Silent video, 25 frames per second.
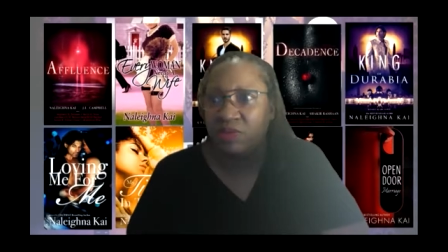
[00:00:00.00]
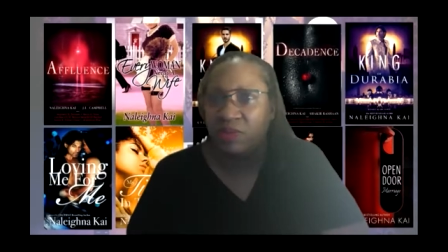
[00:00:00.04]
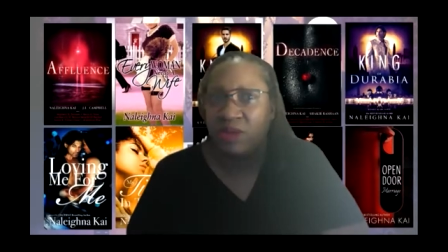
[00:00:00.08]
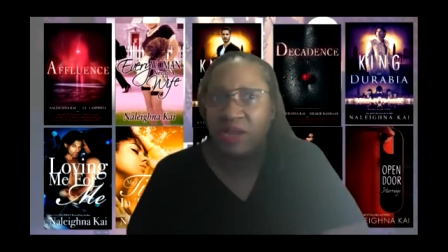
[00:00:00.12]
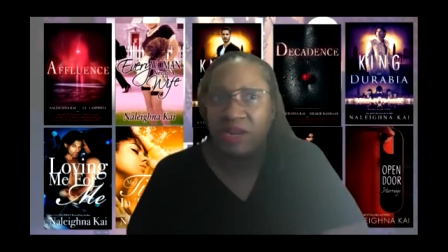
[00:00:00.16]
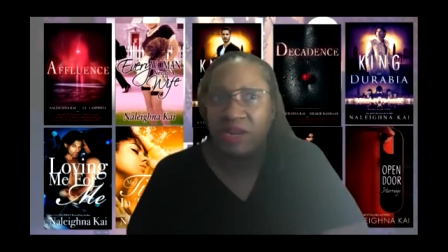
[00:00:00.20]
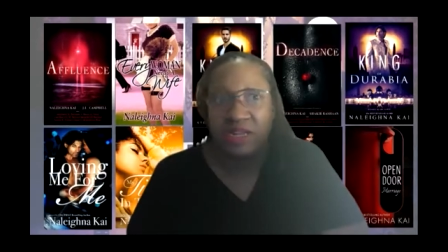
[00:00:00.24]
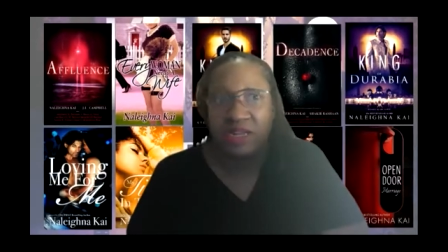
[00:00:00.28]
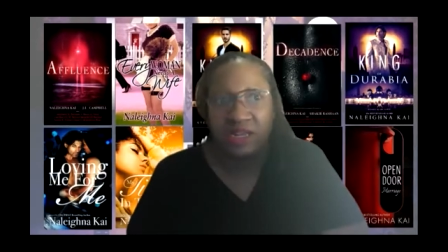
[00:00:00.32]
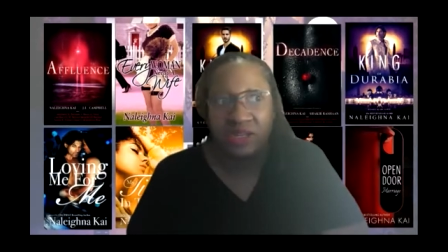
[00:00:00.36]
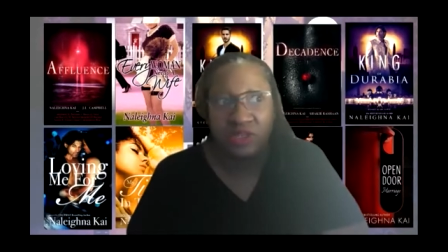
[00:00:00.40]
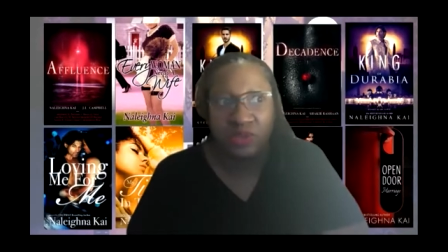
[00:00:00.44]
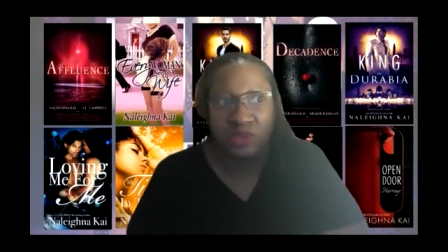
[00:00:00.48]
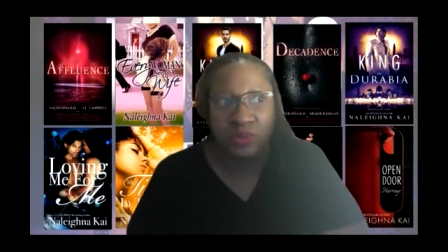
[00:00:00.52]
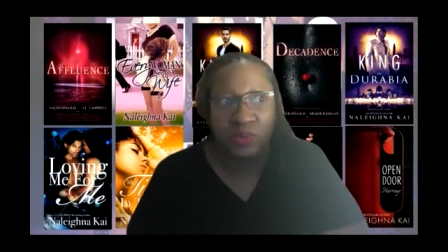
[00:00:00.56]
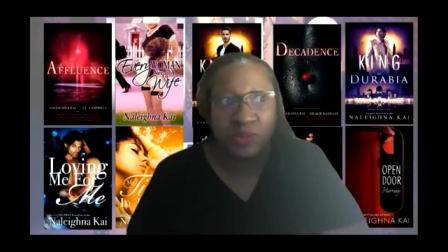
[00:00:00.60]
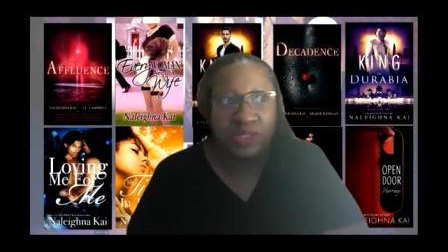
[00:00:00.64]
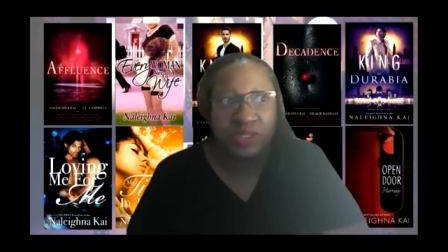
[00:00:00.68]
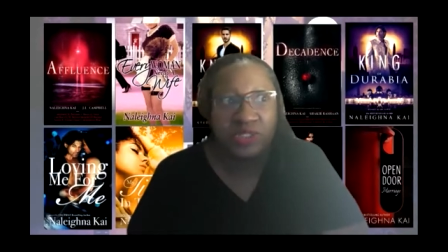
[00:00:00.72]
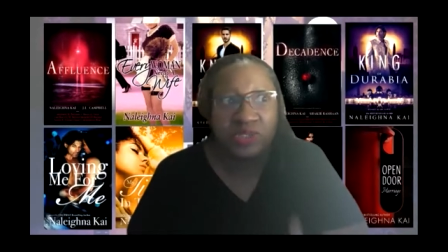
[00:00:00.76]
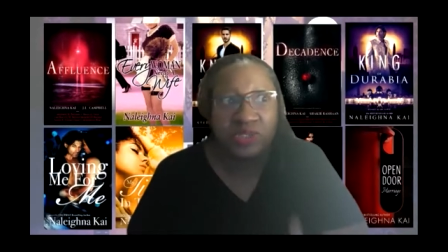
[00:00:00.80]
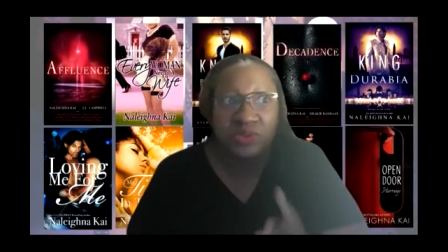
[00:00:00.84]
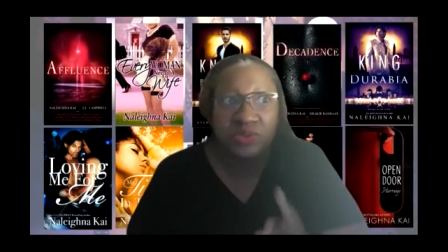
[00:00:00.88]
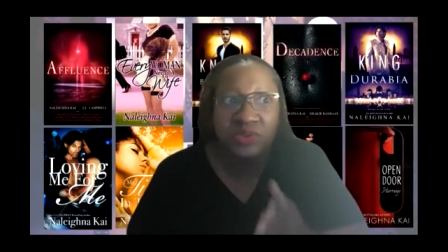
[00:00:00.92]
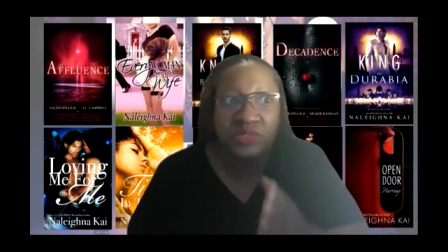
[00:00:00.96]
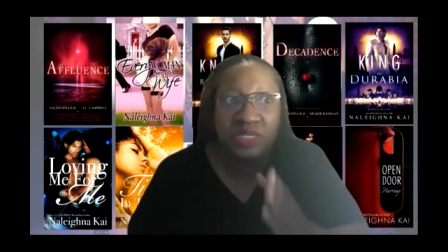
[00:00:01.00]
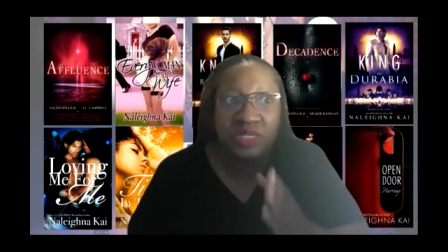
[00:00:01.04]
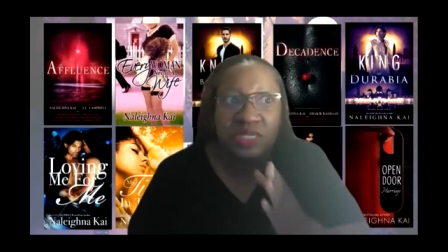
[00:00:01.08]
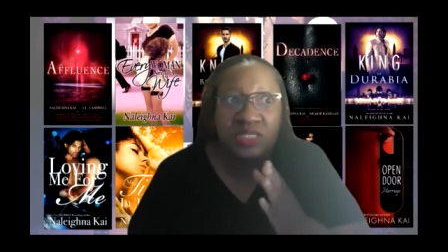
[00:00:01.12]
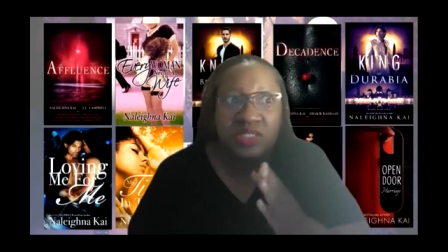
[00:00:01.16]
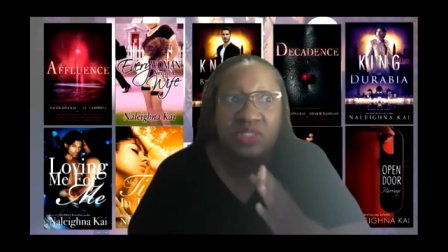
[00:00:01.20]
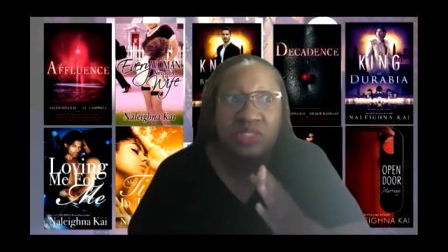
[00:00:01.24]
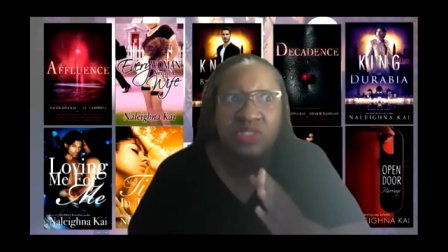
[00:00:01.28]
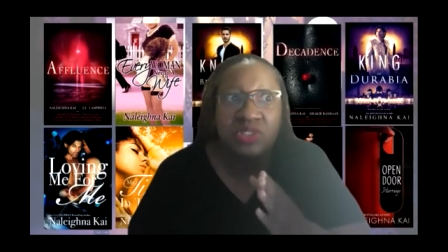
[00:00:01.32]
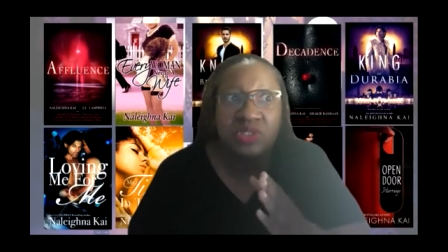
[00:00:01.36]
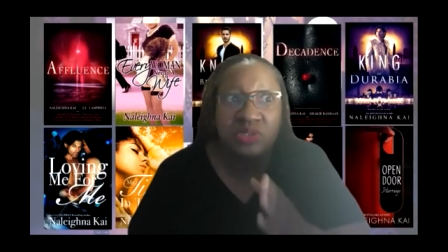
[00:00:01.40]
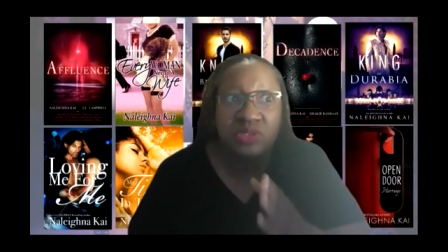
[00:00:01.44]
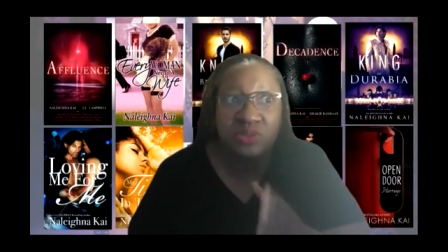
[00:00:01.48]
erotica and you want to, you
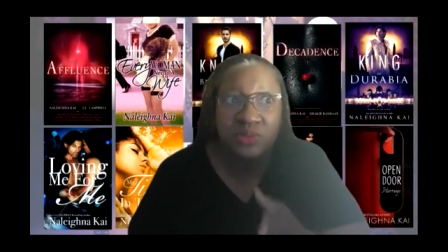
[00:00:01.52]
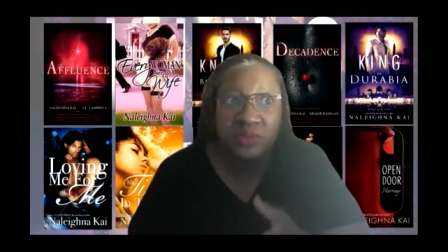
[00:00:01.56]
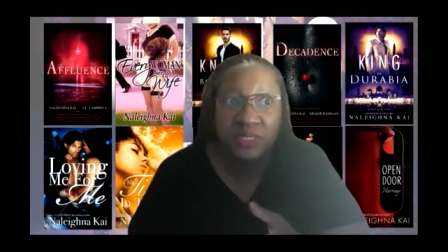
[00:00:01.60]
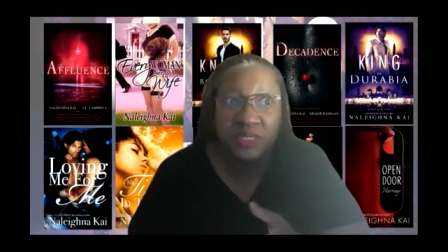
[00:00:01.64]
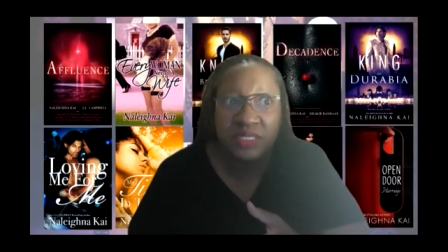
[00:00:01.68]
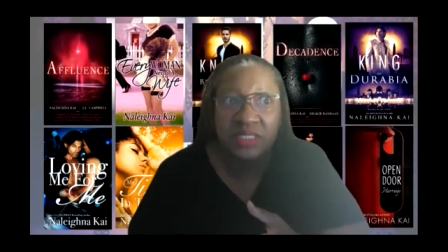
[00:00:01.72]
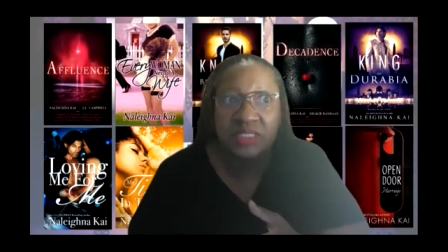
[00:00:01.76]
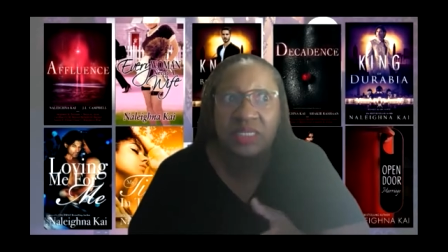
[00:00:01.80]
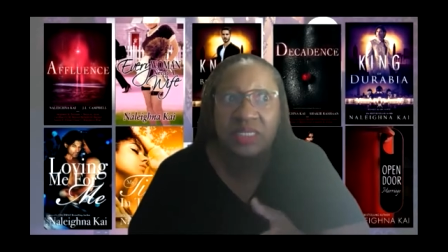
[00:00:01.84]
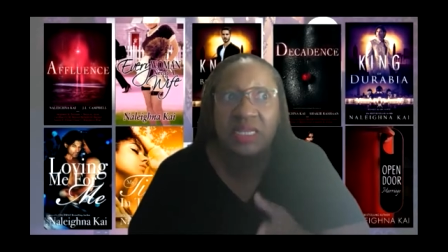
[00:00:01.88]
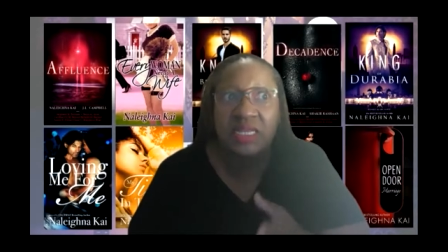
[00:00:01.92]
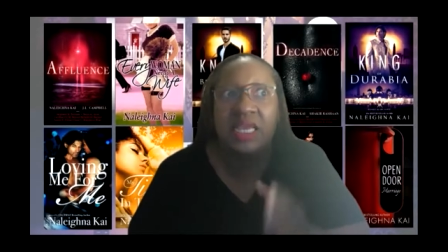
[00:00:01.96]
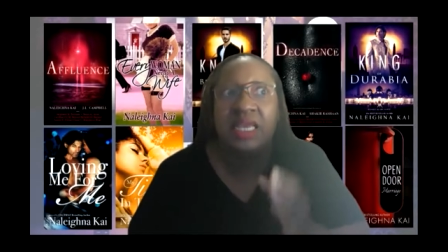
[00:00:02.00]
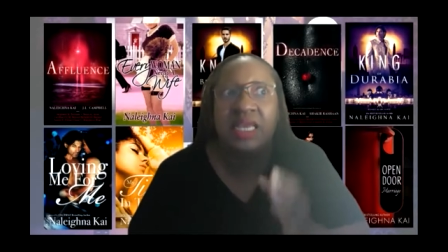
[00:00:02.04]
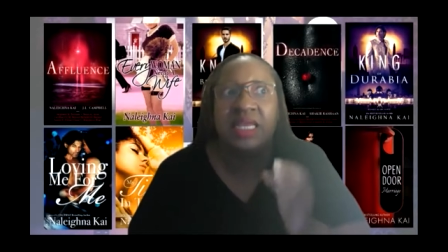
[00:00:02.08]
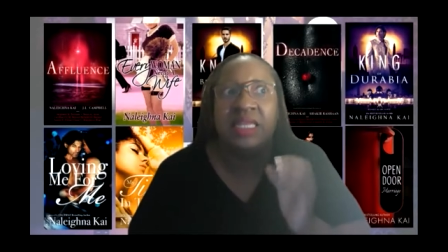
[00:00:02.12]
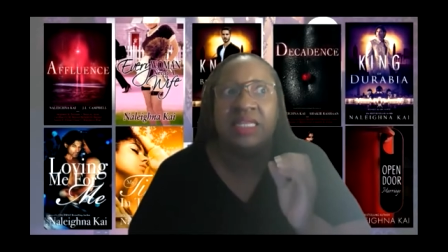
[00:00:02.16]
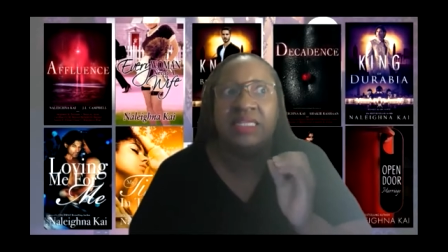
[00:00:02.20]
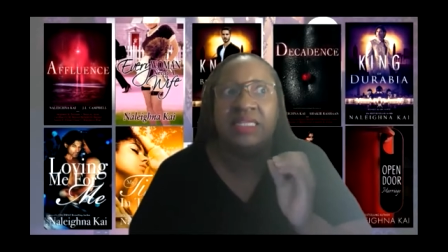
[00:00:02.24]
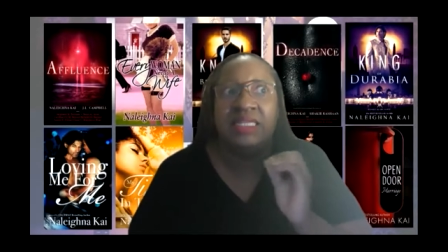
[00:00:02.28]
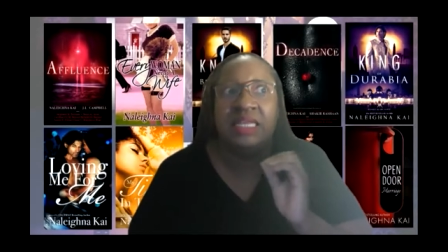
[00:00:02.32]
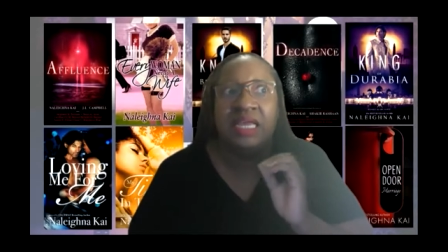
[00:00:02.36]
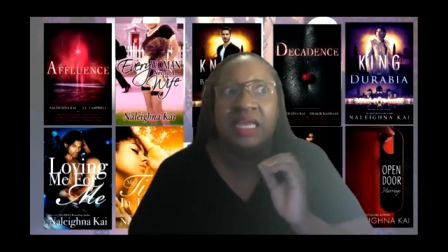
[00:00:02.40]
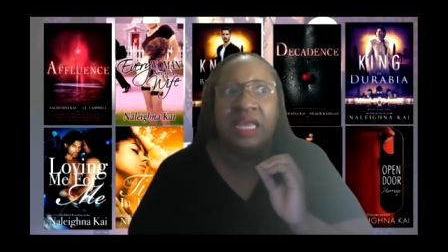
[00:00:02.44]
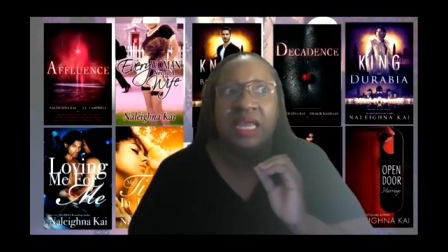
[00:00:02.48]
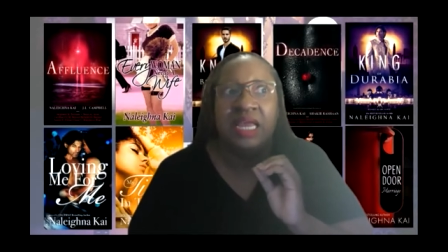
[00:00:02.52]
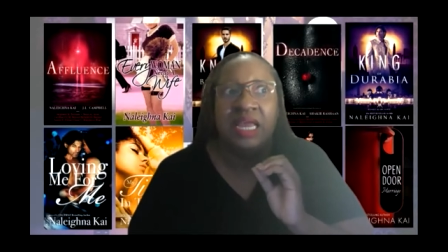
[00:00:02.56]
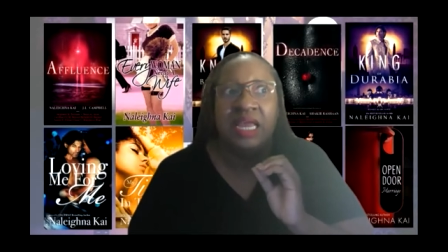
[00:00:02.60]
just do it and